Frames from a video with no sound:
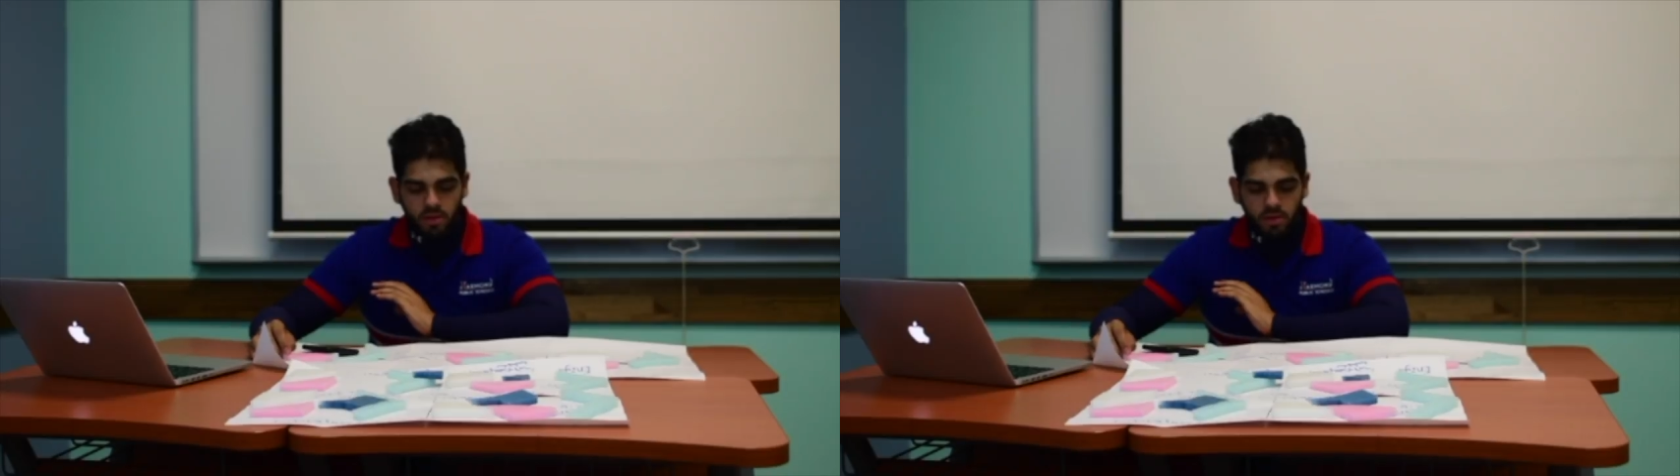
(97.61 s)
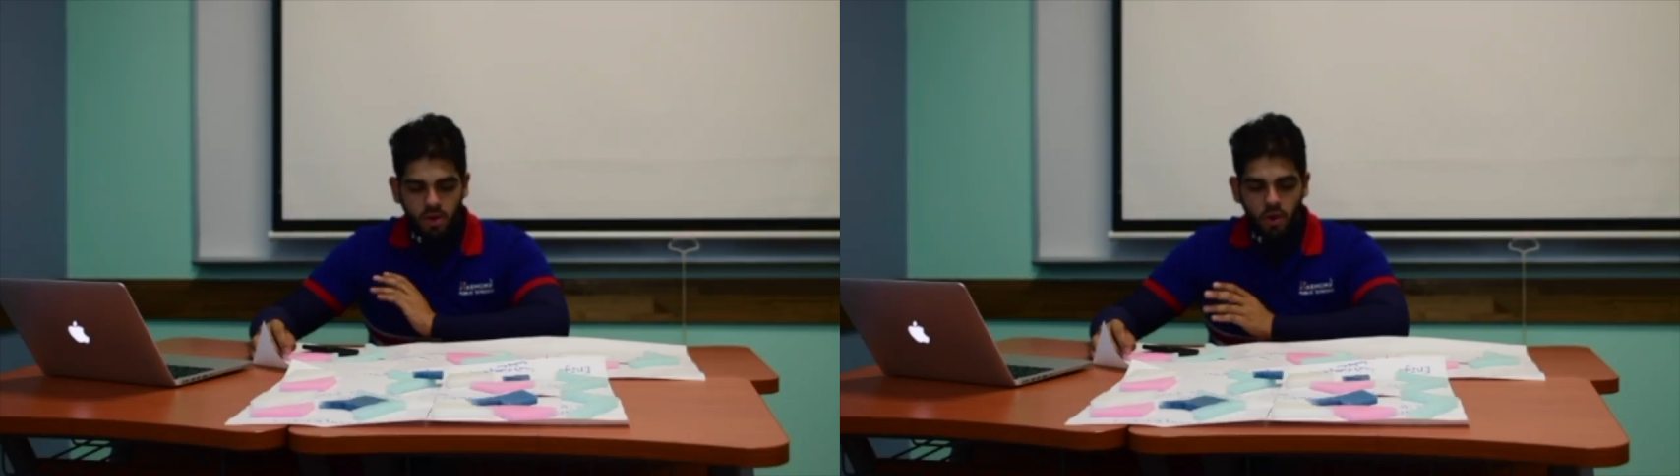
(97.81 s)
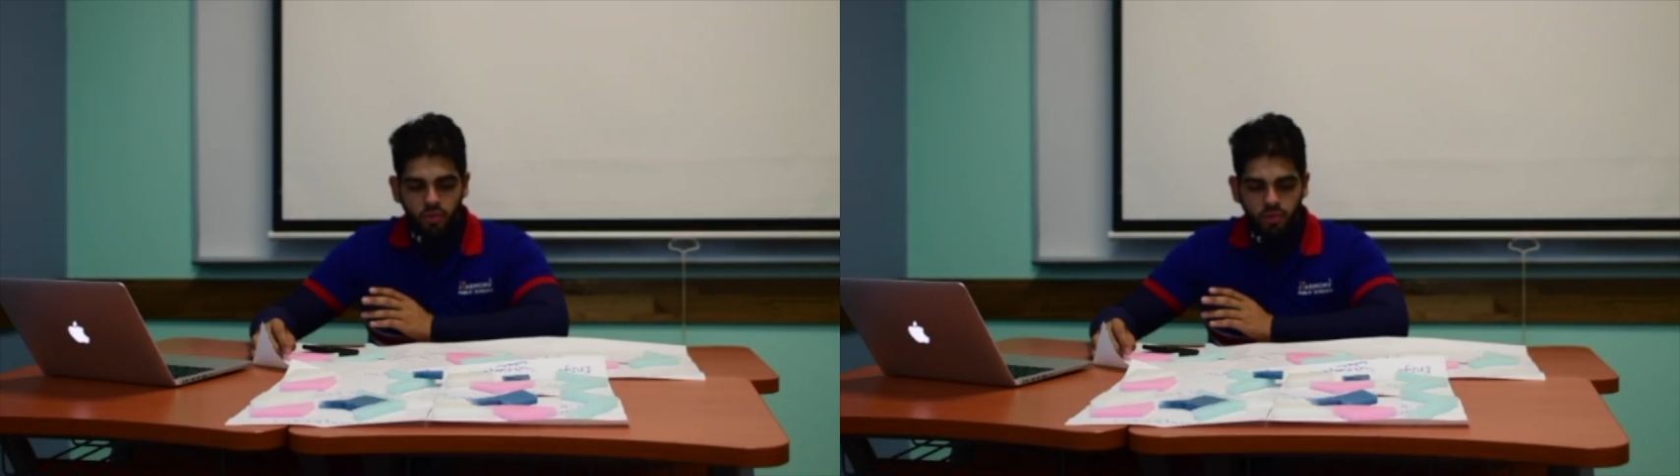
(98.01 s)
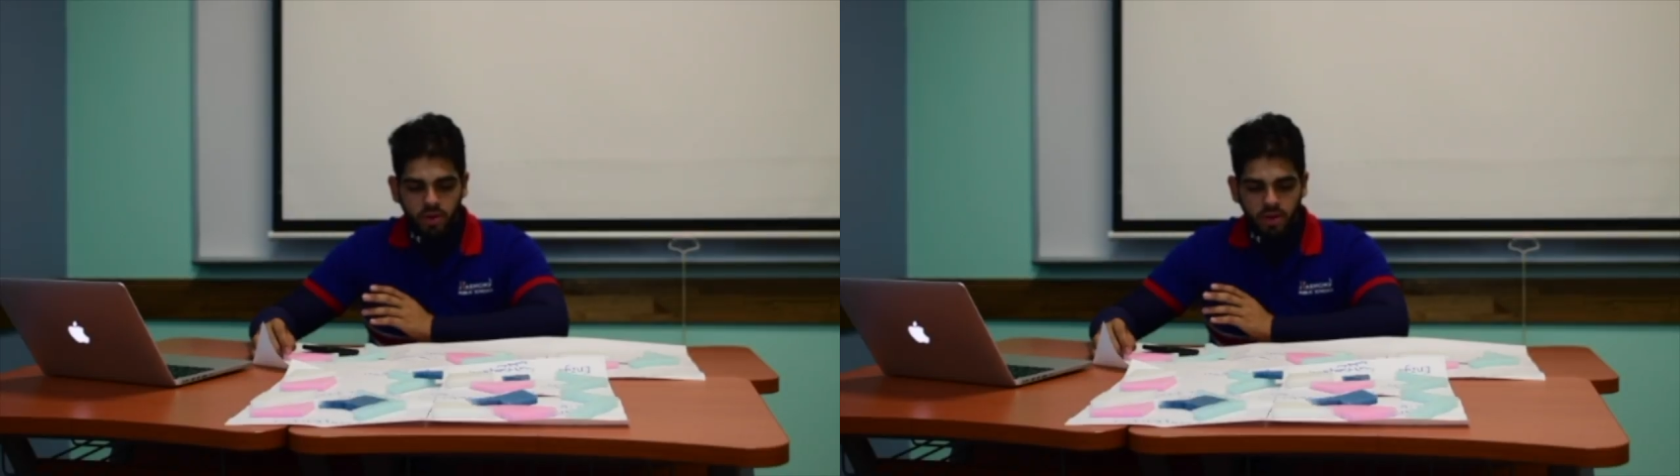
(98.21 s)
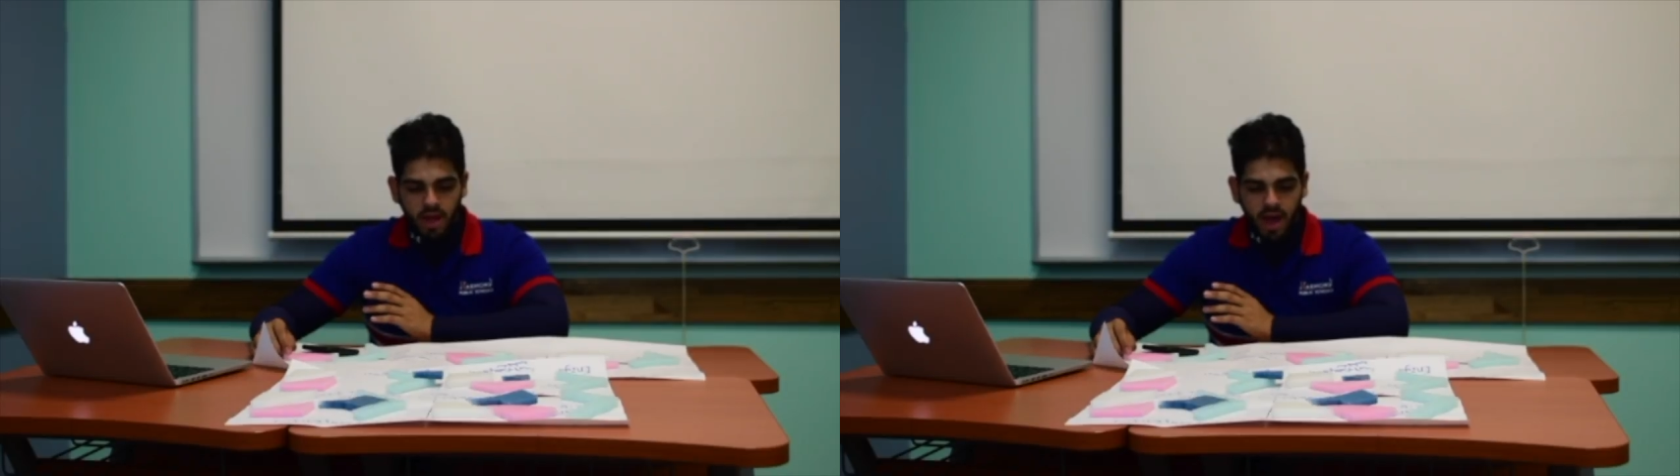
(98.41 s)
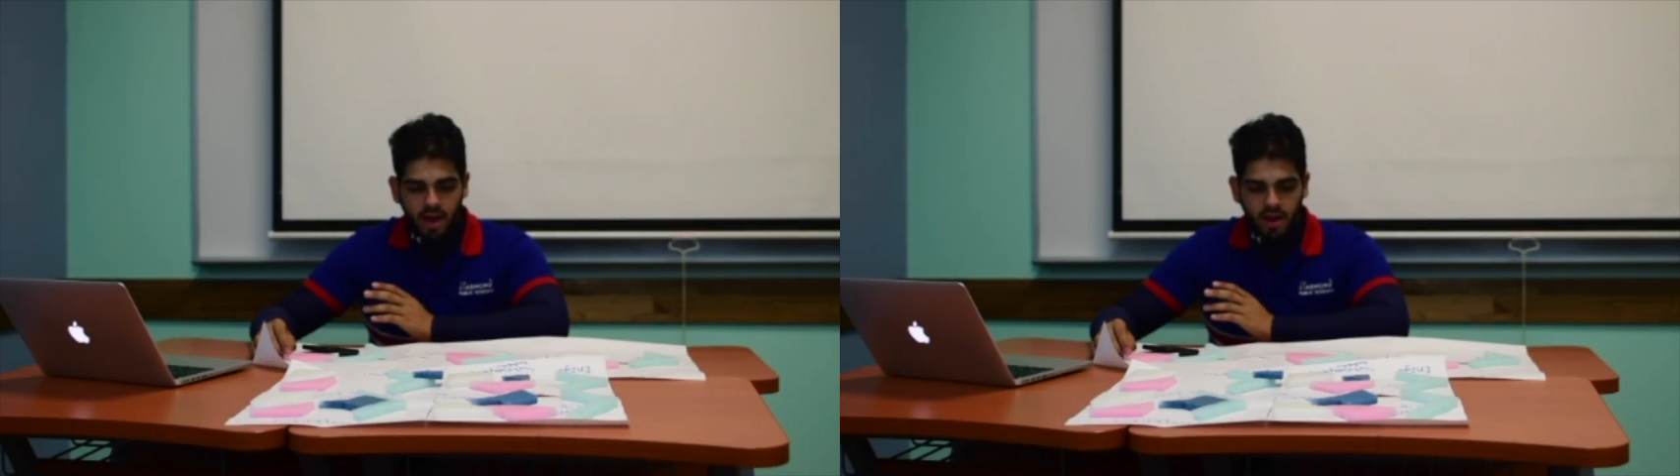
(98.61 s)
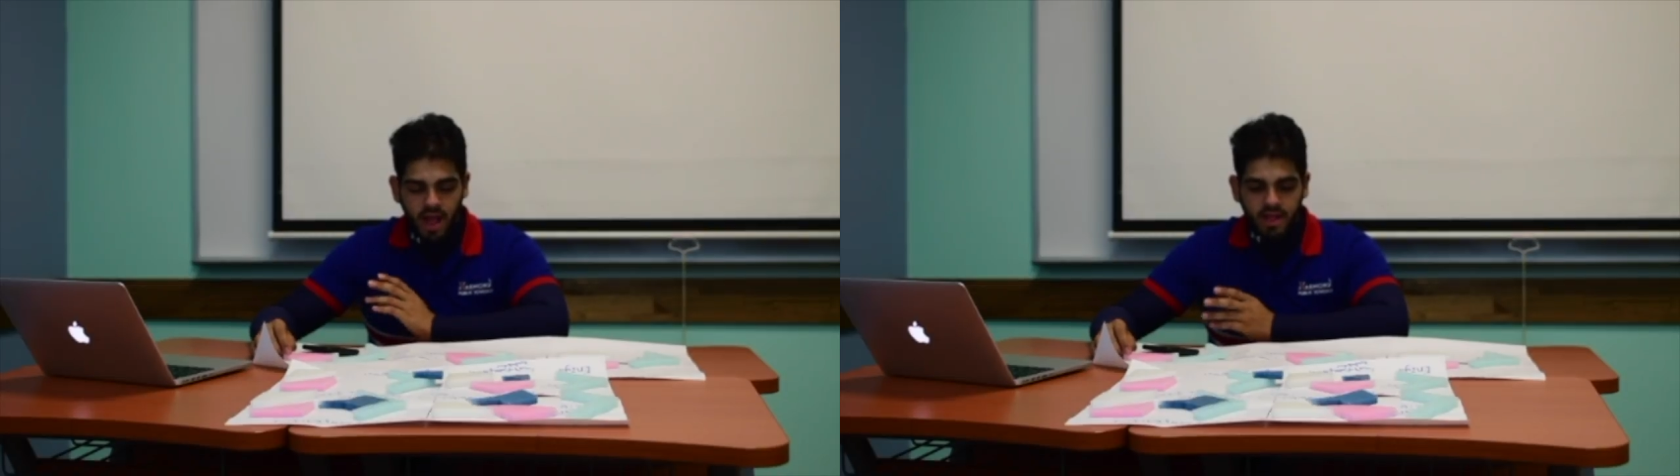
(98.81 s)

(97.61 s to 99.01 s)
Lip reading: known that